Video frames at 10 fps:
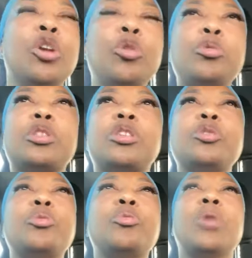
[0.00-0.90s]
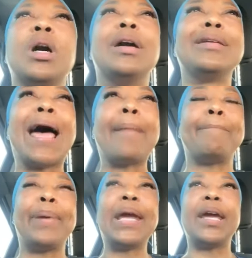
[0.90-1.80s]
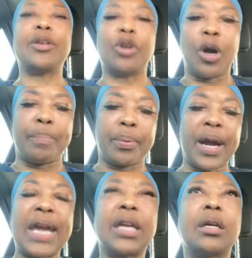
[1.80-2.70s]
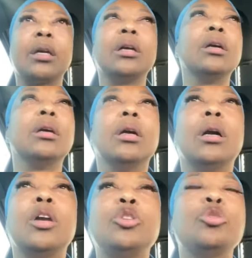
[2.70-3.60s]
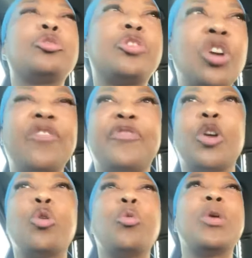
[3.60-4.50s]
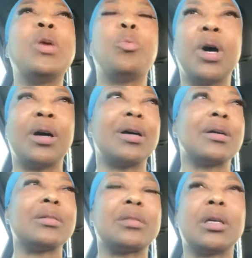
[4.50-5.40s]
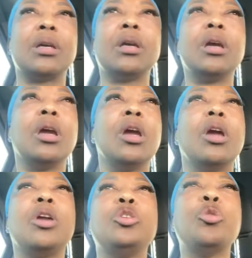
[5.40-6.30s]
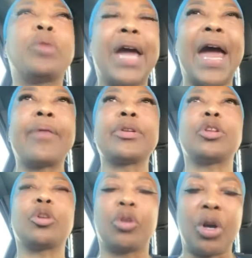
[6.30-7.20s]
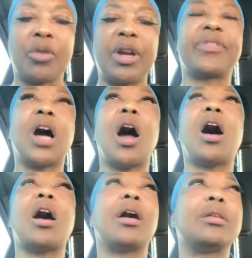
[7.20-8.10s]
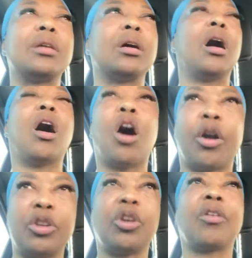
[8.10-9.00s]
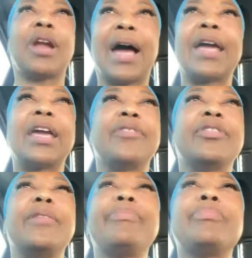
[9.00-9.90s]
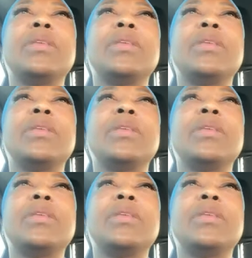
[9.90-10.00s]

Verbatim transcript: You used to not being a break. You stood for who He was. You carried the glory of God on your life.